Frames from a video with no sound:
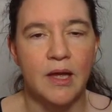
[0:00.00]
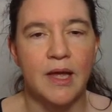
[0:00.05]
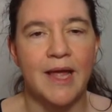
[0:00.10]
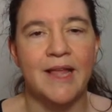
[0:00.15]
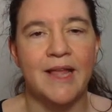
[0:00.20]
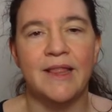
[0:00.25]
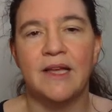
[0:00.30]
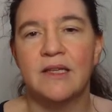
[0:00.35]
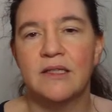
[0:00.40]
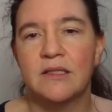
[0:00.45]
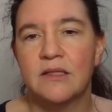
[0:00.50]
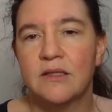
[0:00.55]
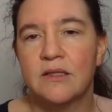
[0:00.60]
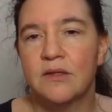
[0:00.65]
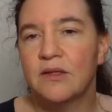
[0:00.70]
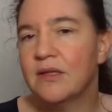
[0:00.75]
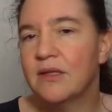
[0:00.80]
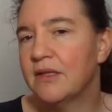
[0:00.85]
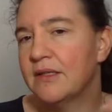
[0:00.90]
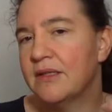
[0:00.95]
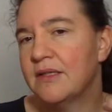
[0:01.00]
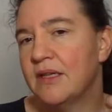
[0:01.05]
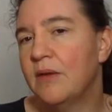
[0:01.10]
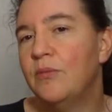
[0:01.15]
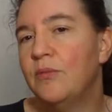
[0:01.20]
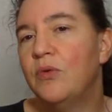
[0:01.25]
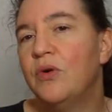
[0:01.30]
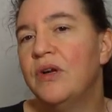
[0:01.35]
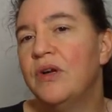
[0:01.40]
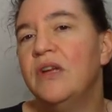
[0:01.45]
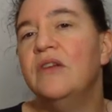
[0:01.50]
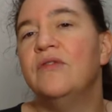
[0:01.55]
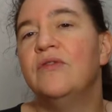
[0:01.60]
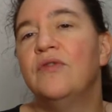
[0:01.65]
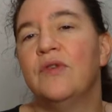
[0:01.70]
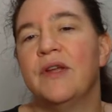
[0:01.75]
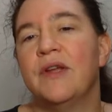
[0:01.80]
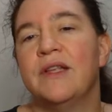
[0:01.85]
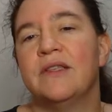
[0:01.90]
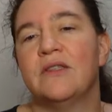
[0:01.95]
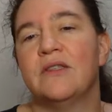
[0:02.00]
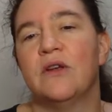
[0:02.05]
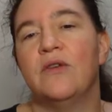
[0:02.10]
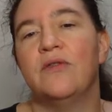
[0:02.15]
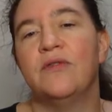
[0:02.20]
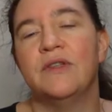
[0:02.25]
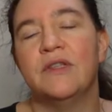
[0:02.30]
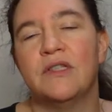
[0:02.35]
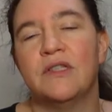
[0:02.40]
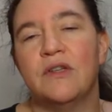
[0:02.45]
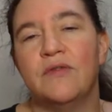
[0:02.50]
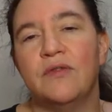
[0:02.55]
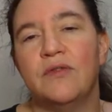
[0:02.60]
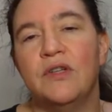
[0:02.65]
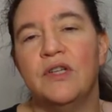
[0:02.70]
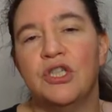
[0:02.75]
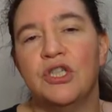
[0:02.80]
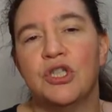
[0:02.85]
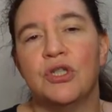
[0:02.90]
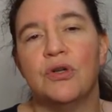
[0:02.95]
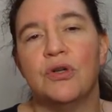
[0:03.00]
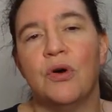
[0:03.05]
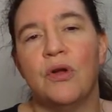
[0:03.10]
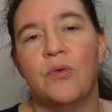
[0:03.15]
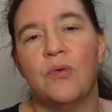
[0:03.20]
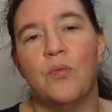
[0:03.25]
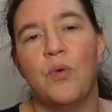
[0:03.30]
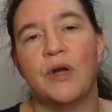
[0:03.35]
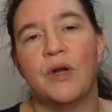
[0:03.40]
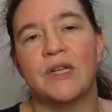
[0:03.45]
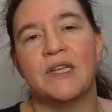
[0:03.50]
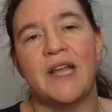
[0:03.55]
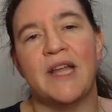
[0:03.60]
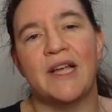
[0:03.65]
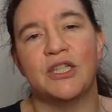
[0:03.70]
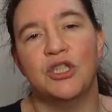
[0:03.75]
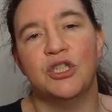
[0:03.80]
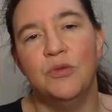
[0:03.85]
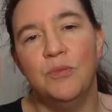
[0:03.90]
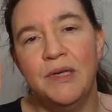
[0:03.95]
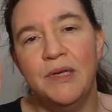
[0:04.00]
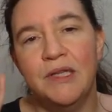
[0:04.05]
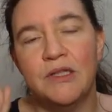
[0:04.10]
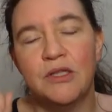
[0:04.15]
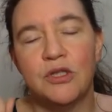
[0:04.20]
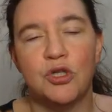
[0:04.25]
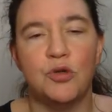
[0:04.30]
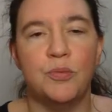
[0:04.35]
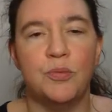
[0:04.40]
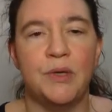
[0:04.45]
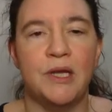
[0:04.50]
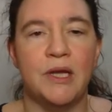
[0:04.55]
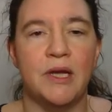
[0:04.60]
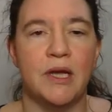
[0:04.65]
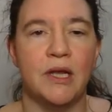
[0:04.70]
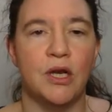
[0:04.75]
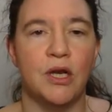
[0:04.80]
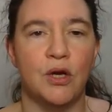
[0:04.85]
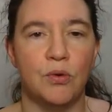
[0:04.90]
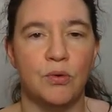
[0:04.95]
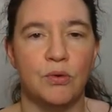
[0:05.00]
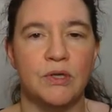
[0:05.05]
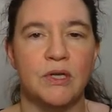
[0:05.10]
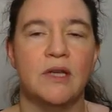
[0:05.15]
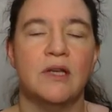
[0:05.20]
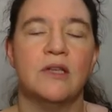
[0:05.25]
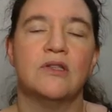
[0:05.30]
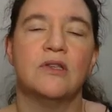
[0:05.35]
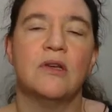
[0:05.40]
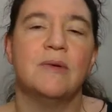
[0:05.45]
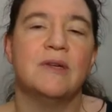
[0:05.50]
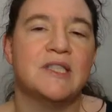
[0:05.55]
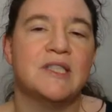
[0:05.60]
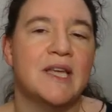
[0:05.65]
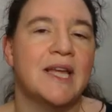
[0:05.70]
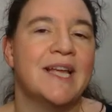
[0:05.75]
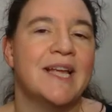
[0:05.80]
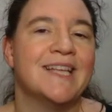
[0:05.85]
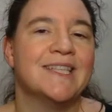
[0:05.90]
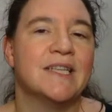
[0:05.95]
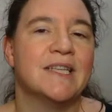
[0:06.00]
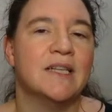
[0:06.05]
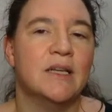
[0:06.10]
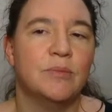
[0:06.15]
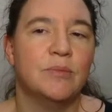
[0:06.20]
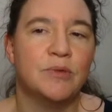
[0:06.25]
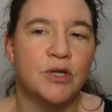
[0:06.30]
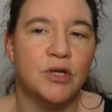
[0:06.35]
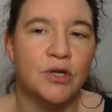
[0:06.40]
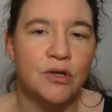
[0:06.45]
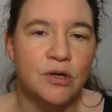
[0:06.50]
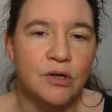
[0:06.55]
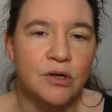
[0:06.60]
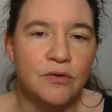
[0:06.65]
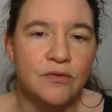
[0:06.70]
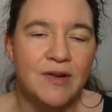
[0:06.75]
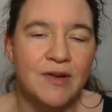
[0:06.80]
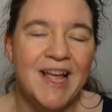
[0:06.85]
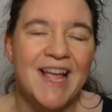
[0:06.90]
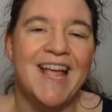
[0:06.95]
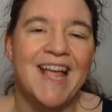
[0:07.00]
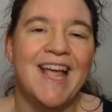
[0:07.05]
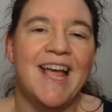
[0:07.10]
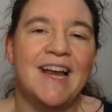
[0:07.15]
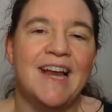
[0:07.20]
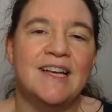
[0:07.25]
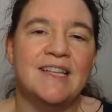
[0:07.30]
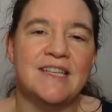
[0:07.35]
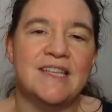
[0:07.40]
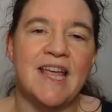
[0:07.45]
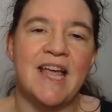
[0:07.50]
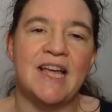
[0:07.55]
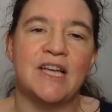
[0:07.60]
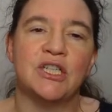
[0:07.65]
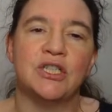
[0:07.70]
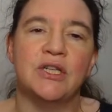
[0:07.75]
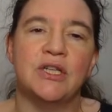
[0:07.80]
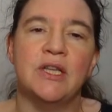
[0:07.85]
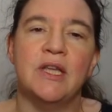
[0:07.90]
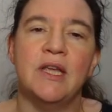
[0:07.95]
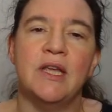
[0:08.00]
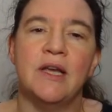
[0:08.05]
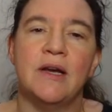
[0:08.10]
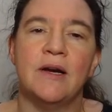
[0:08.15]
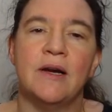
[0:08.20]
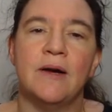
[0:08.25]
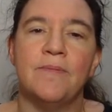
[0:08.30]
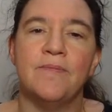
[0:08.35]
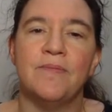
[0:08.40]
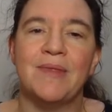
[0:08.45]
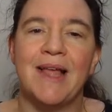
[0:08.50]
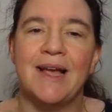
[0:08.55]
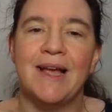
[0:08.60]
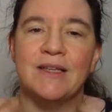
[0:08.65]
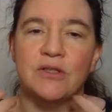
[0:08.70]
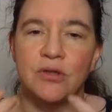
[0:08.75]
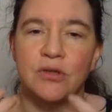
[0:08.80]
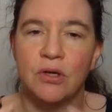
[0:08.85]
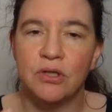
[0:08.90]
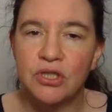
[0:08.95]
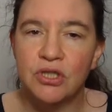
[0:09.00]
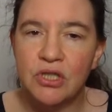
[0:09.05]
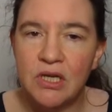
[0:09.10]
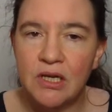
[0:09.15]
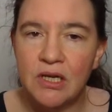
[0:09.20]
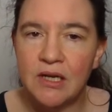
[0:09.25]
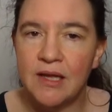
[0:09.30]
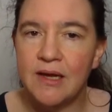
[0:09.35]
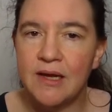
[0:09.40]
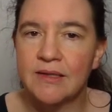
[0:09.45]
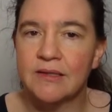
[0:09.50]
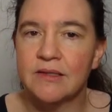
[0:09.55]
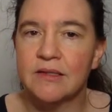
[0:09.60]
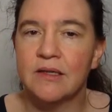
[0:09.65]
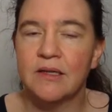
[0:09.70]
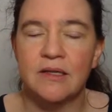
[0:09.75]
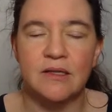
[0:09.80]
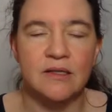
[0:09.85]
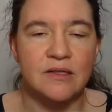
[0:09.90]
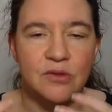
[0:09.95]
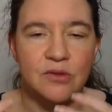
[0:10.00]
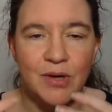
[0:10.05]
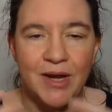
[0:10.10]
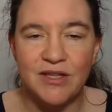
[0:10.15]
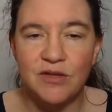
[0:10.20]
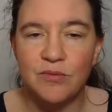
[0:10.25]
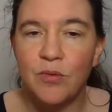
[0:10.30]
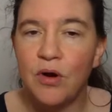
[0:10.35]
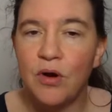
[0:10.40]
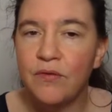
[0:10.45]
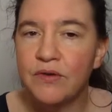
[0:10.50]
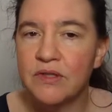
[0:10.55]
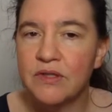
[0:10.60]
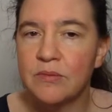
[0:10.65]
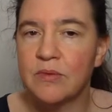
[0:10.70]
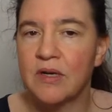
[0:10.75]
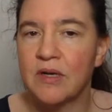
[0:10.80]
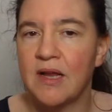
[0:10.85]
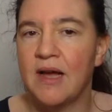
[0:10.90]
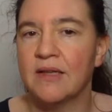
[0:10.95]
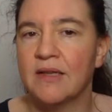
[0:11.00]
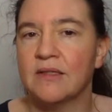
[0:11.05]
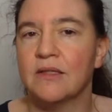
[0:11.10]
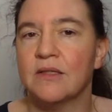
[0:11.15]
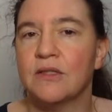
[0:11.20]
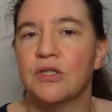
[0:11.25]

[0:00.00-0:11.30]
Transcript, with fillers: And there's some more influence of this definition on what it actually means to be a node. So I was saying it's elliptic curve and it's actually um, isogeny class, uh, so isomorphism classes.